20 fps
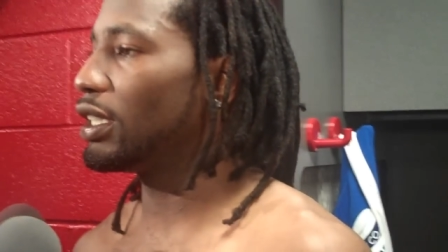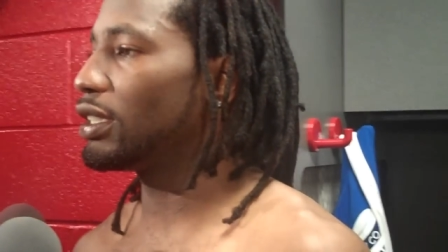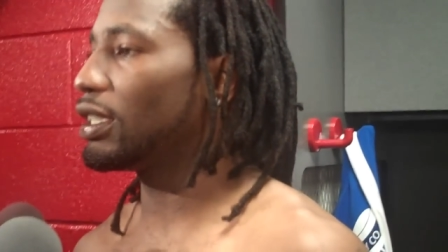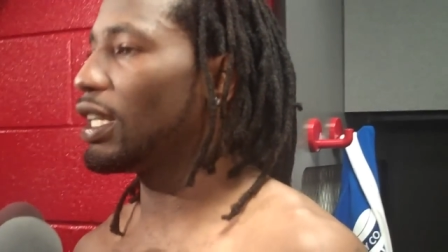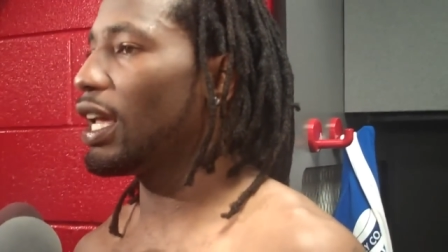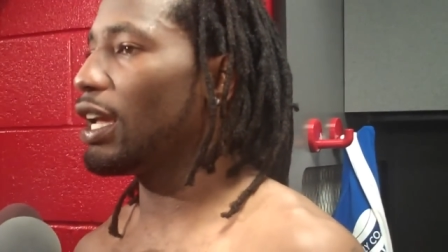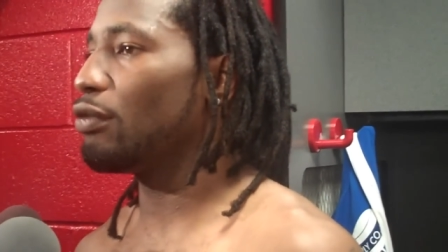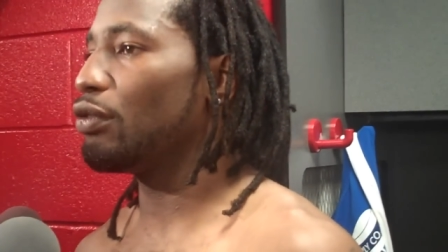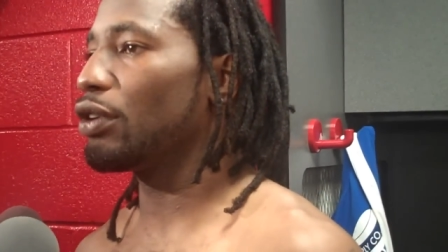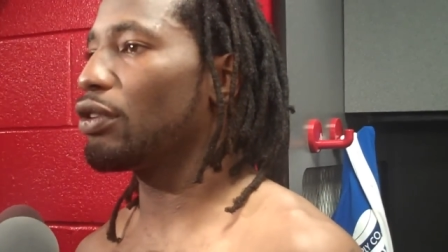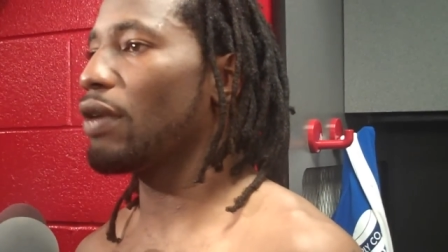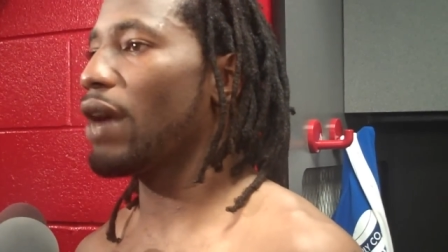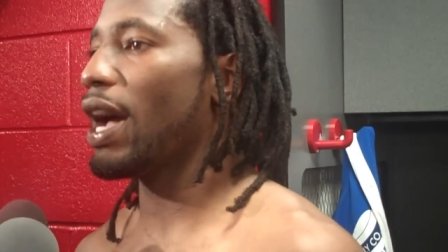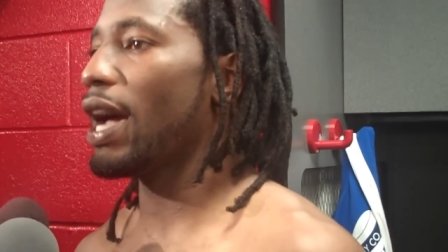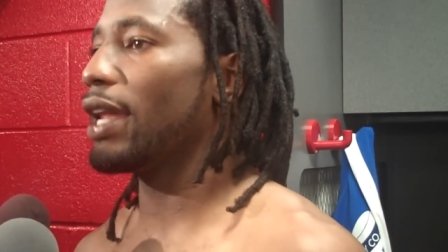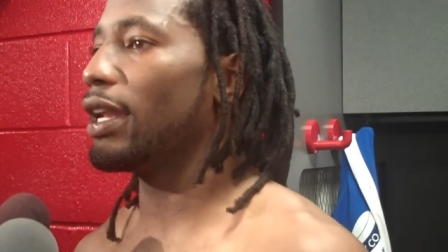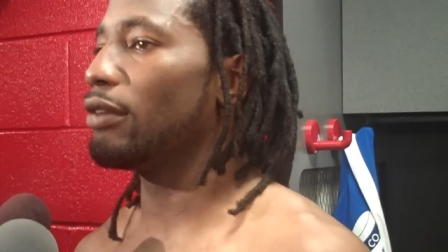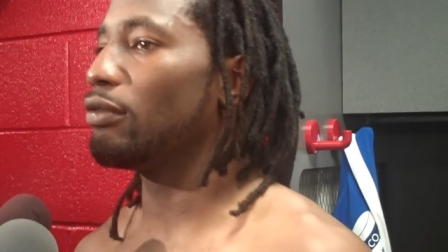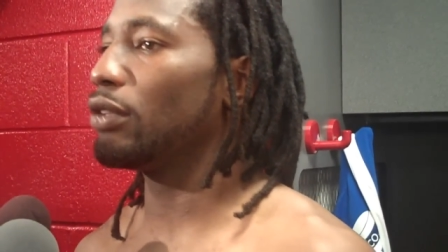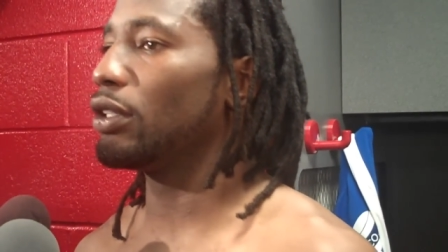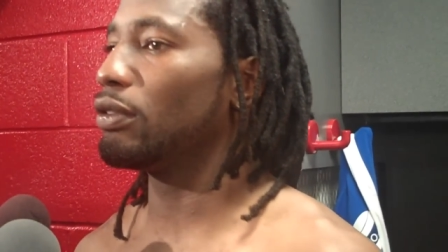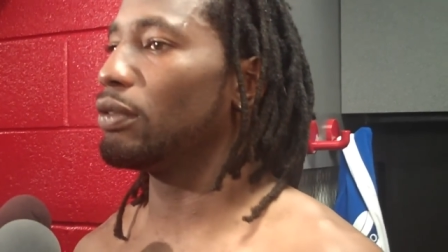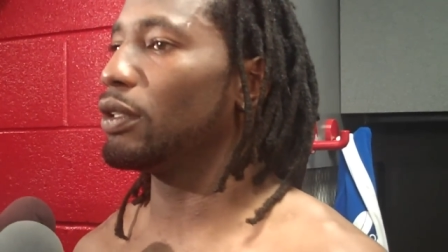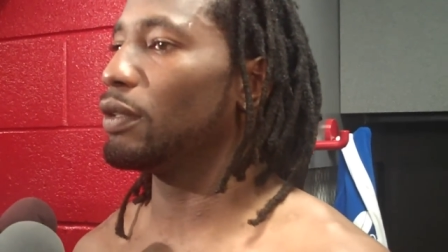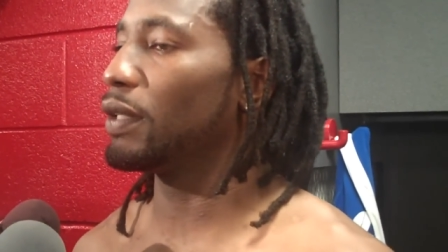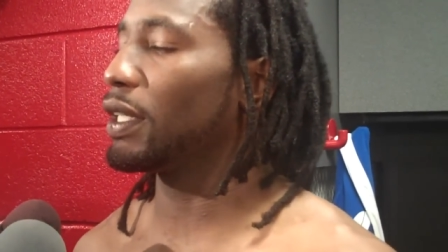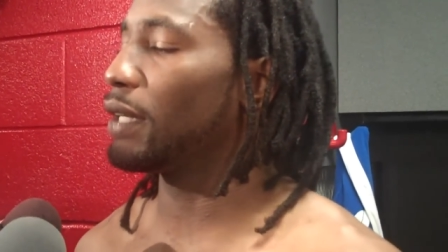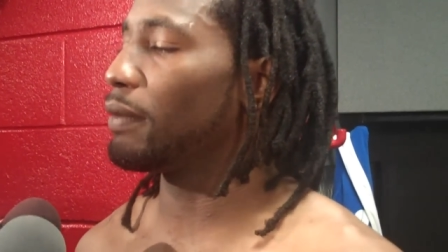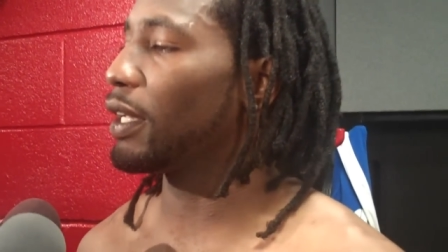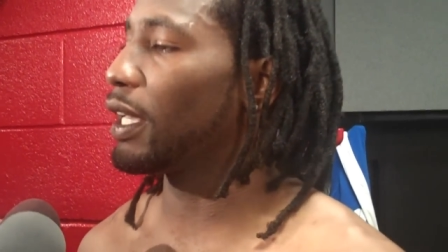each day, we grind and
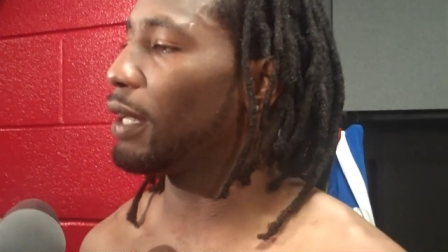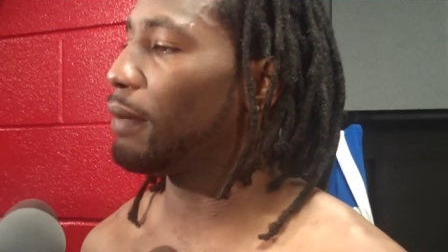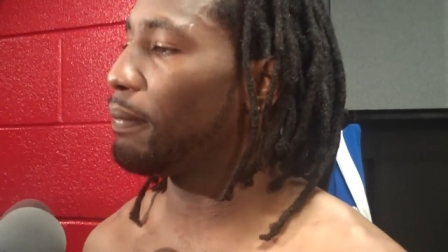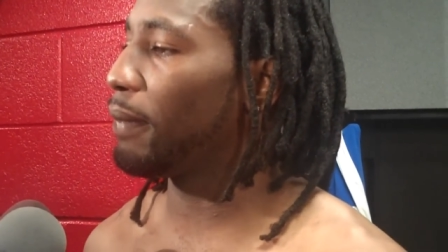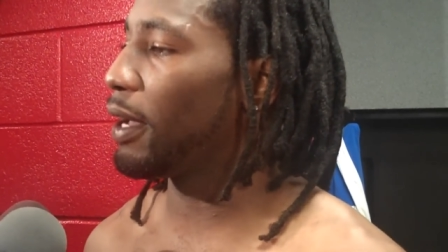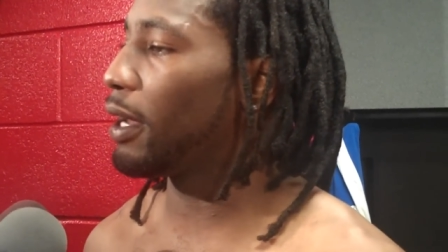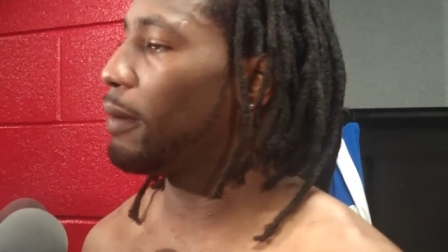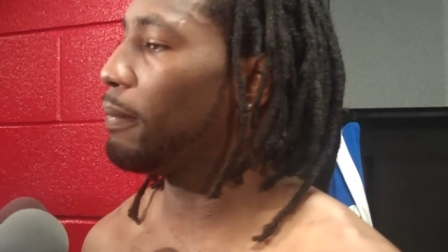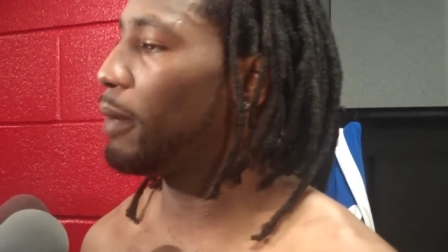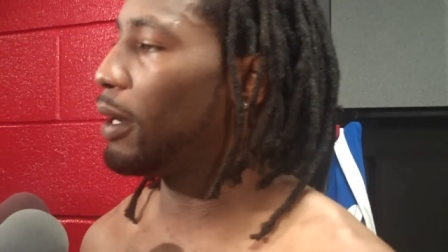we're getting better,